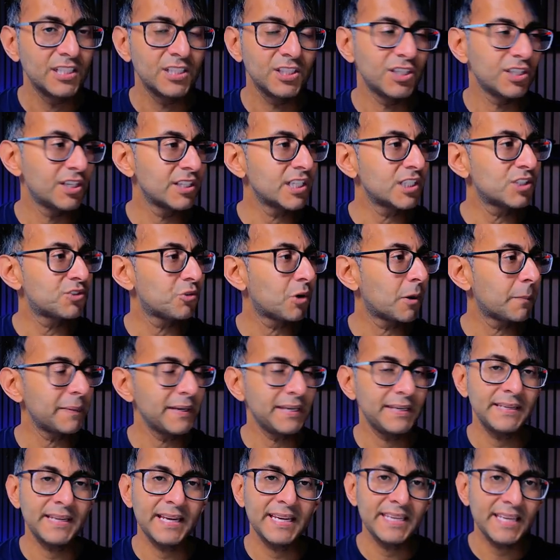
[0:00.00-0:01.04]
you're going to drop
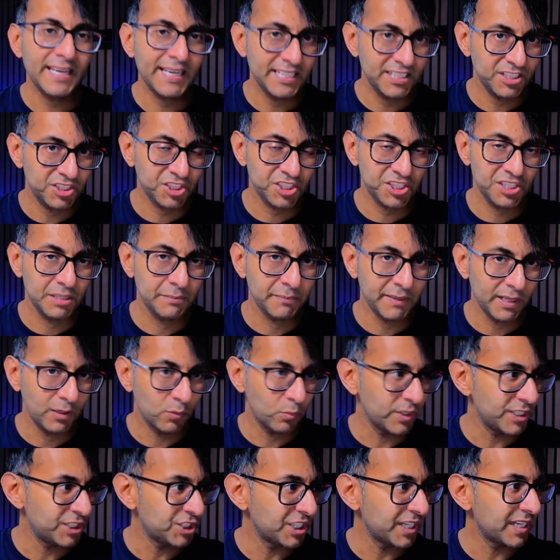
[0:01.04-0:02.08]
in a HTML
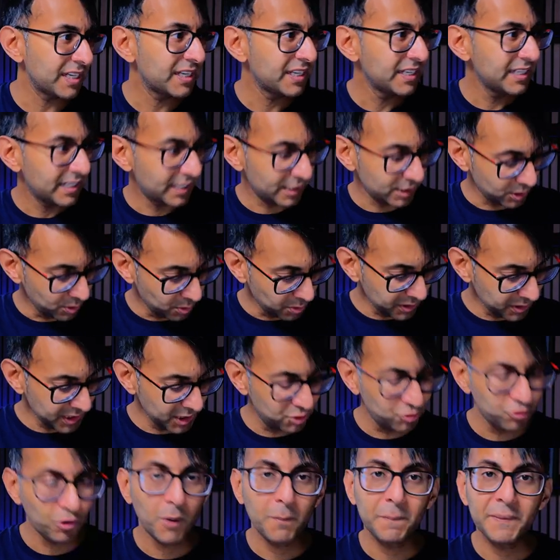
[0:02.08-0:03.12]
widget and you're going to
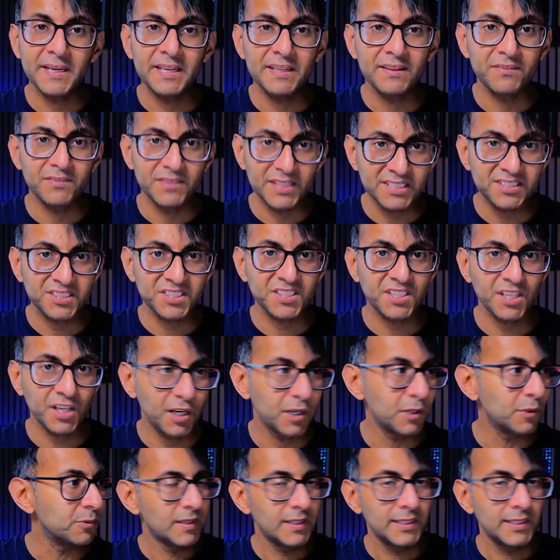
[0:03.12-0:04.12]
drop in this code.